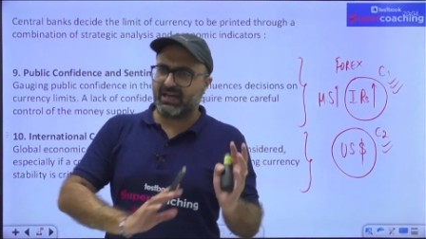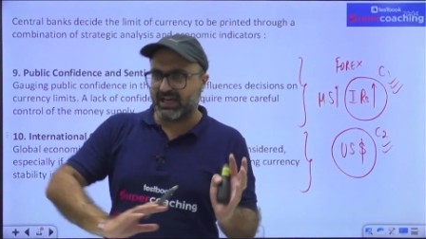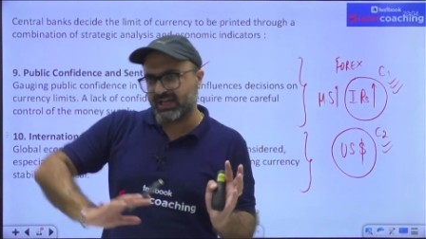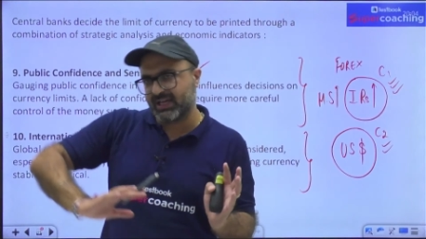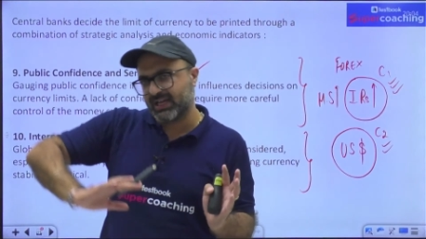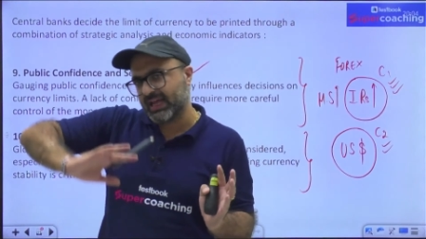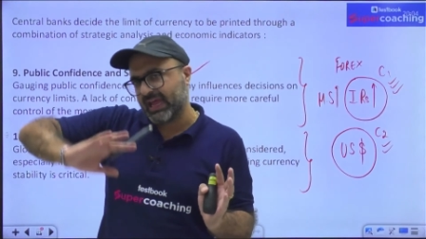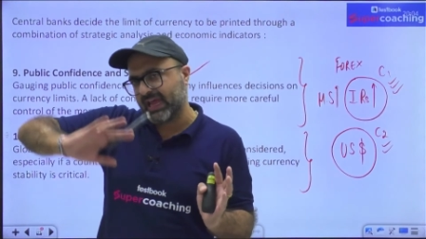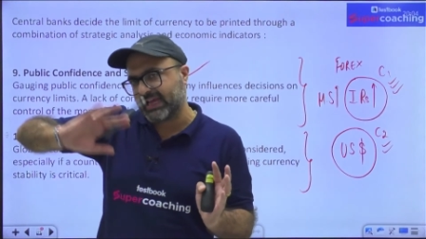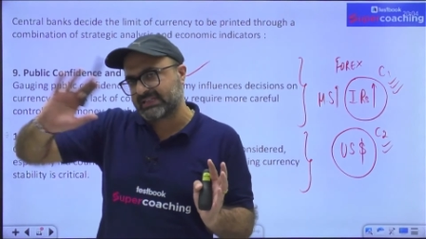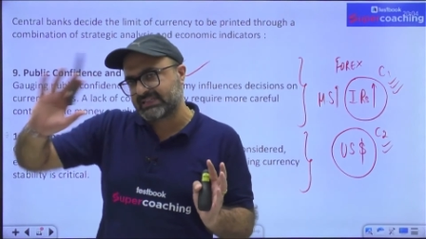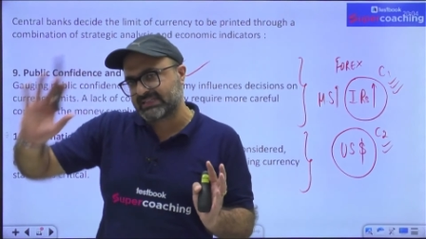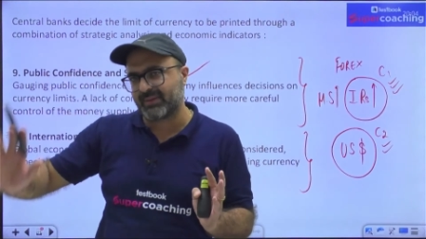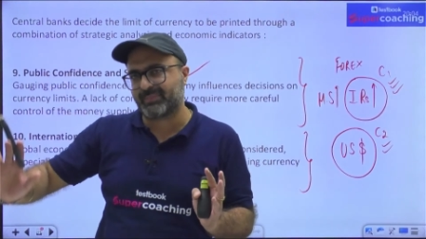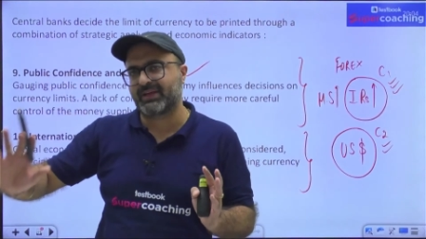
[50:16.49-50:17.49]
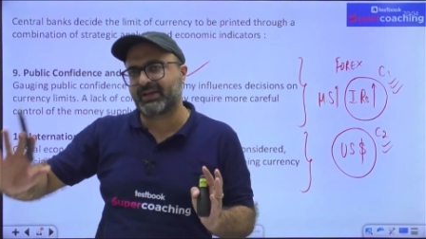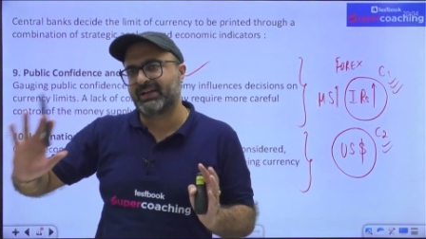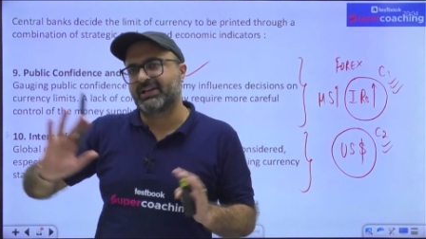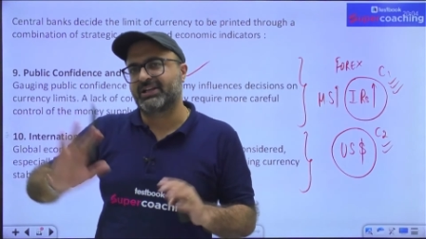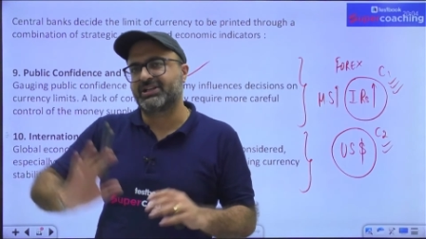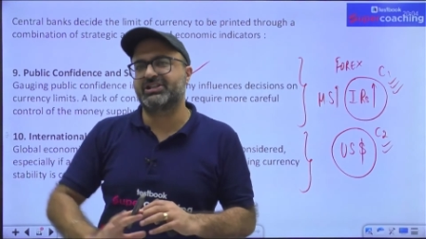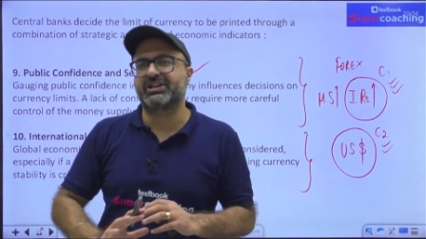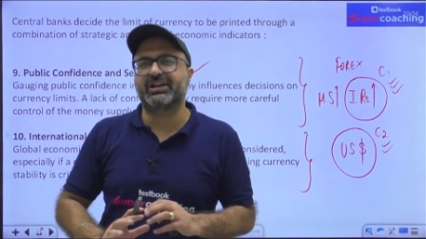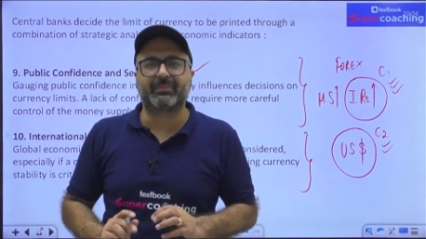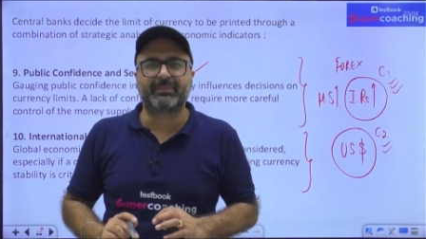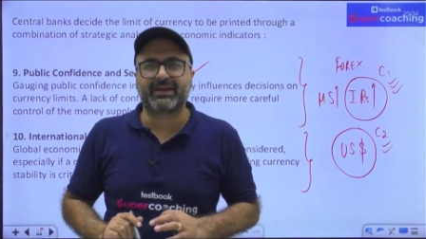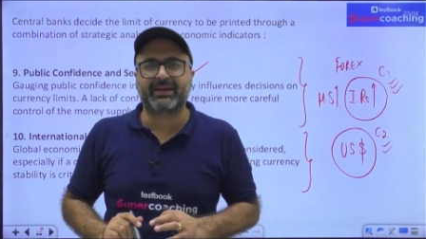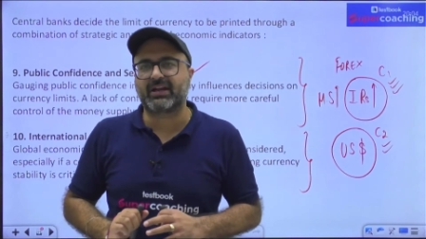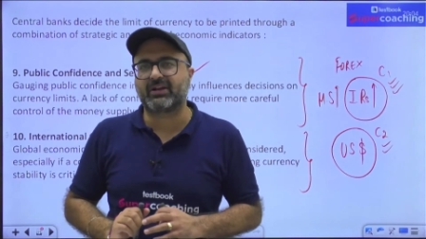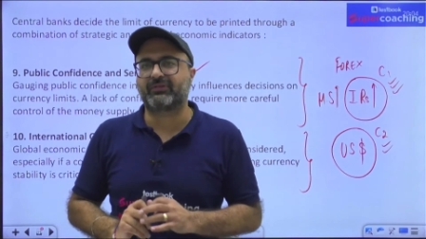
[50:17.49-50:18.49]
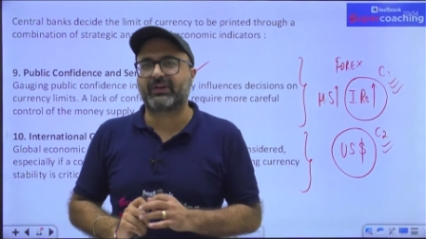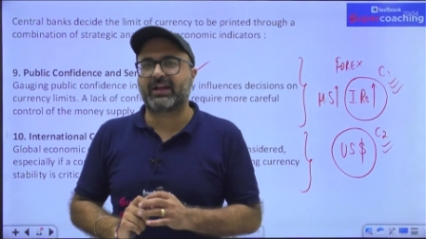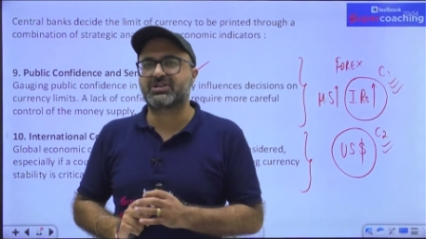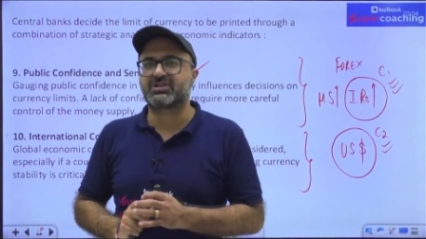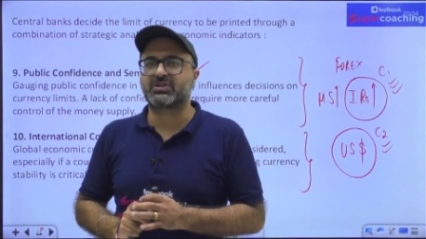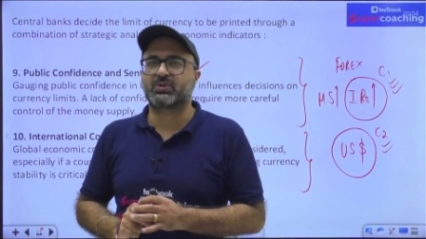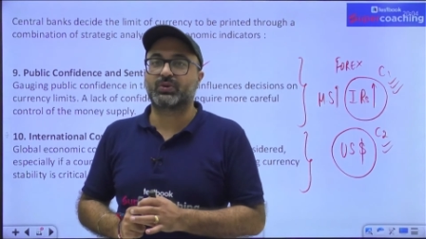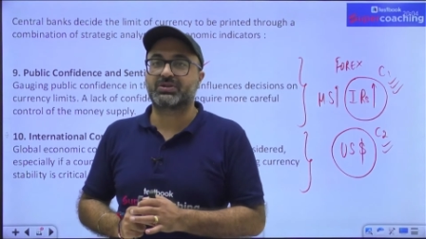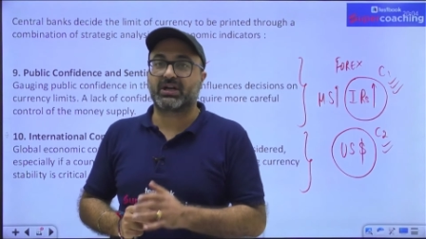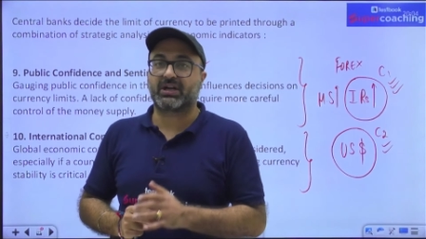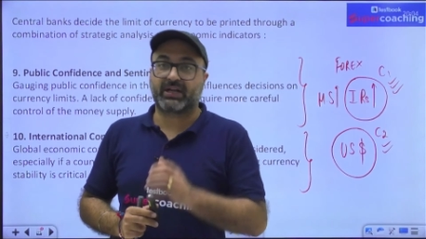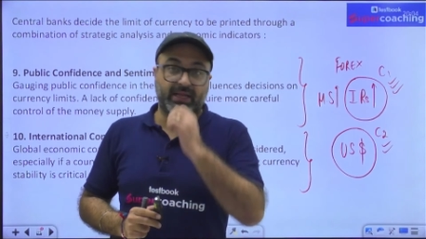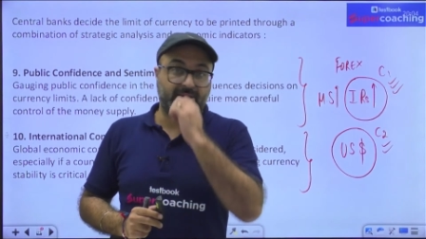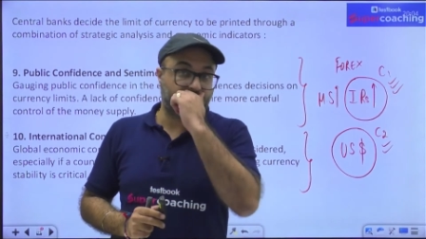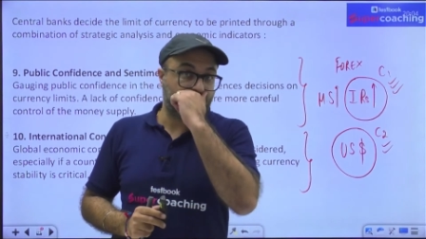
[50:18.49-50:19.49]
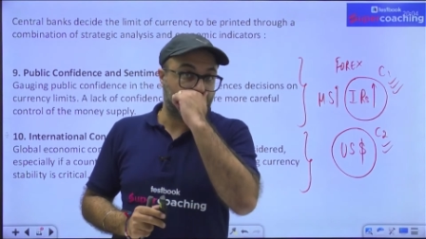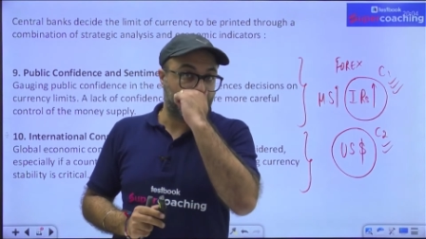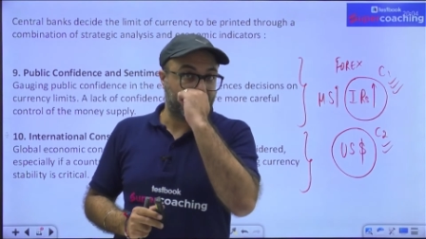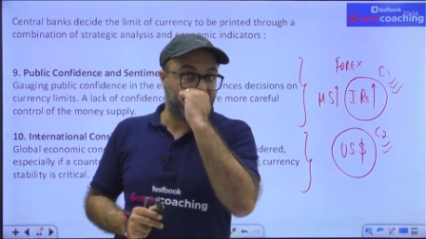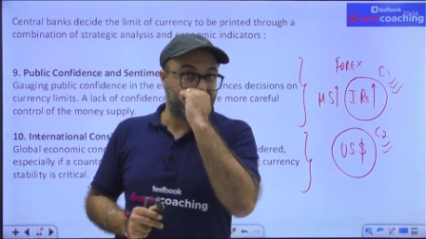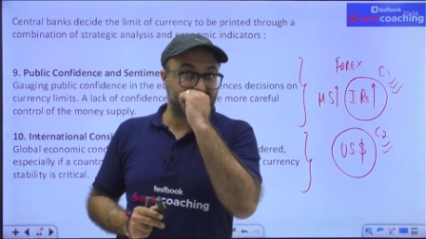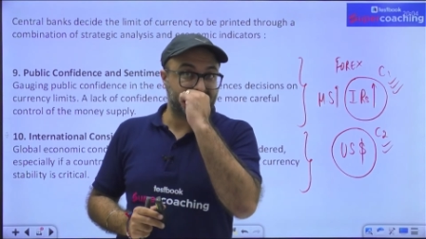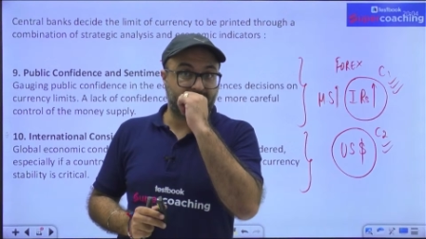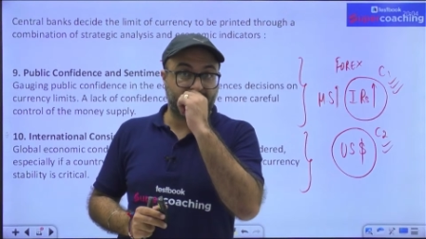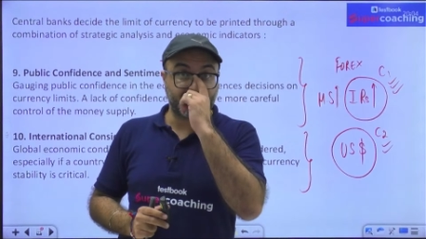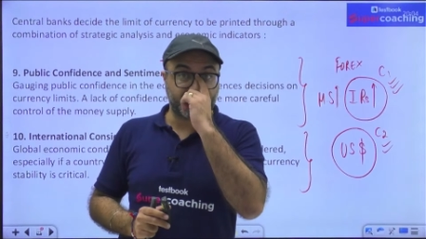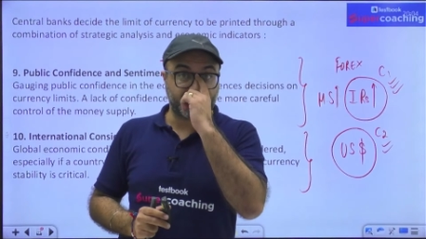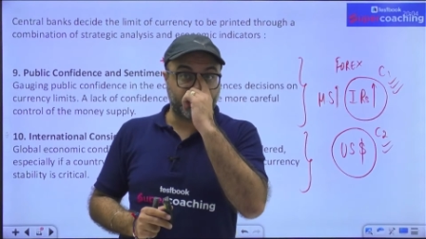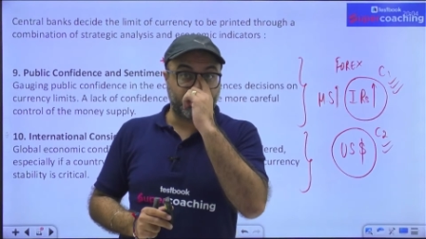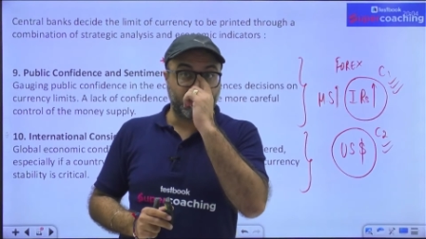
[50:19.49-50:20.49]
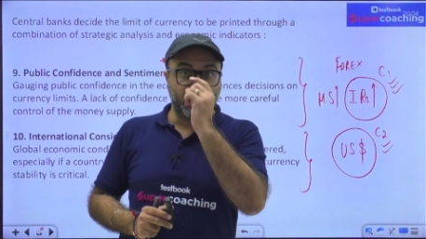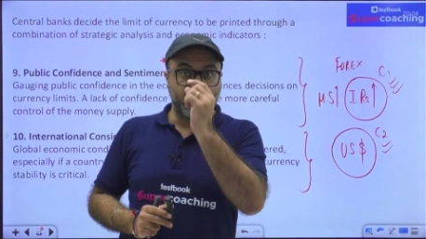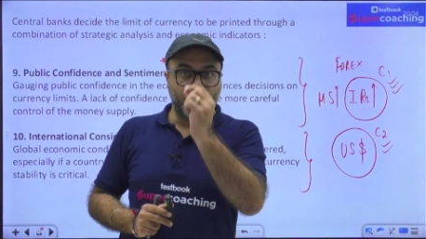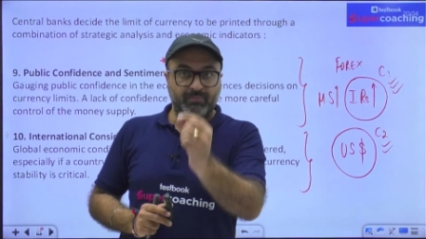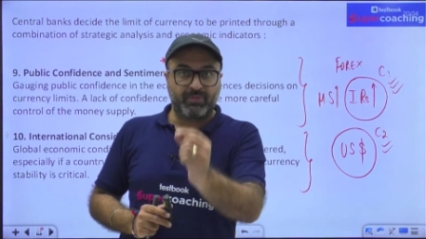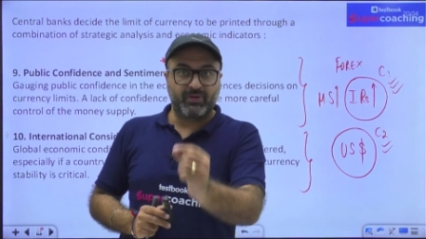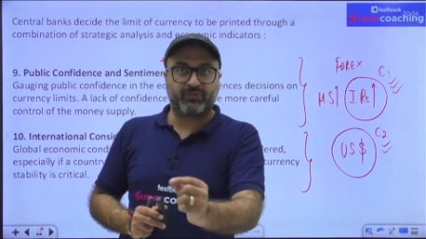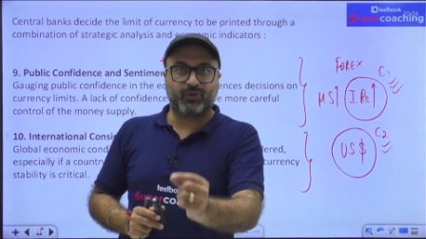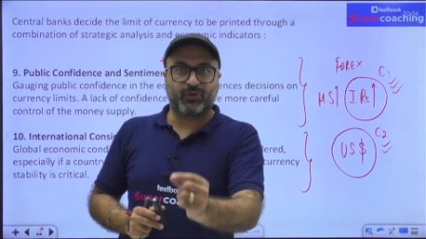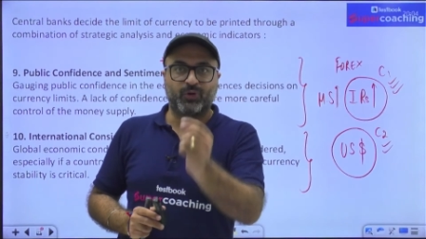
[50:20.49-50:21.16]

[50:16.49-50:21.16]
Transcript: except GDP and inflation, which are taken into consideration before